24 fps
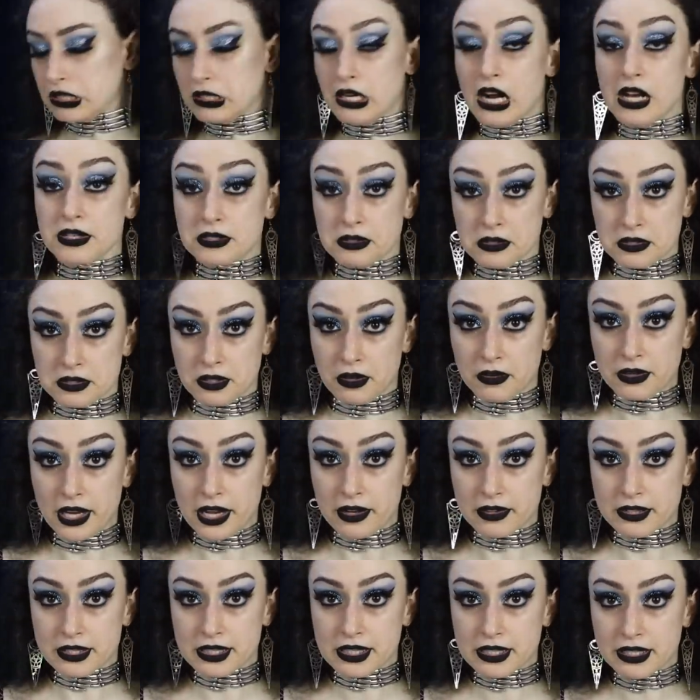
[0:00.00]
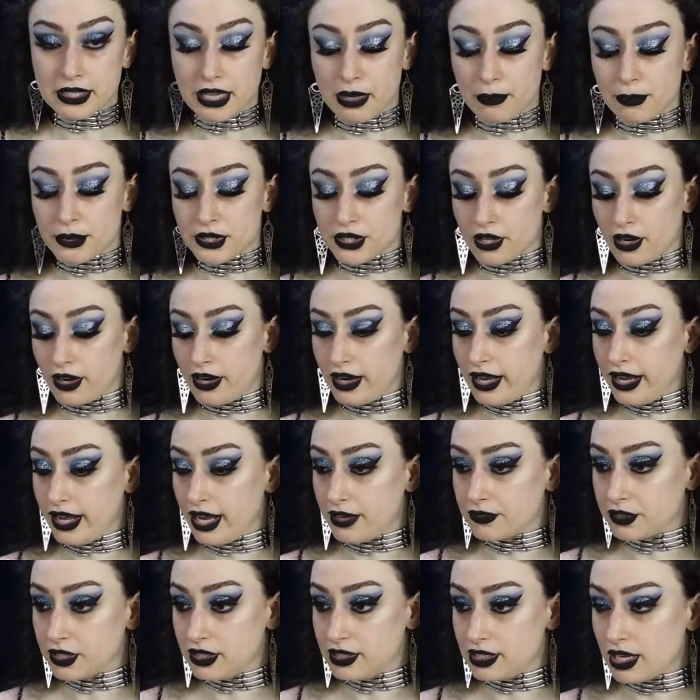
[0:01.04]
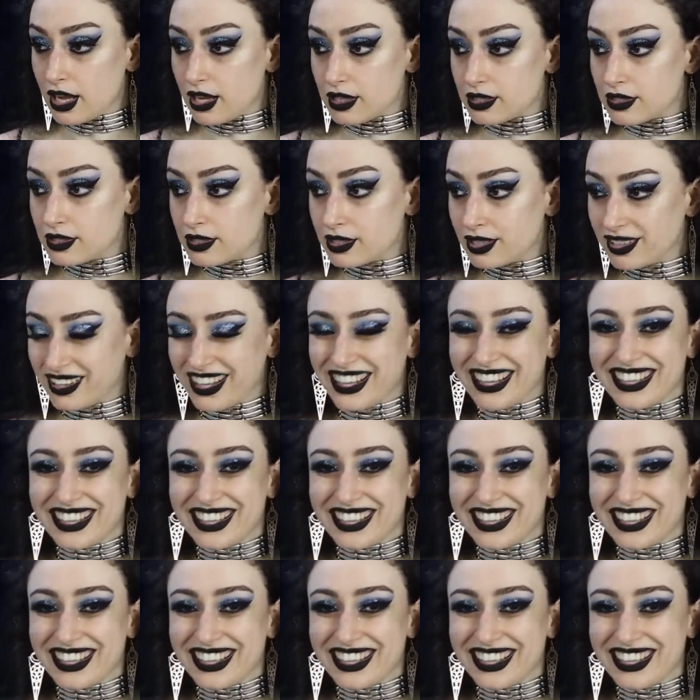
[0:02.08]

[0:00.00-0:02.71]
are also sold out. I'm sorry I have good taste.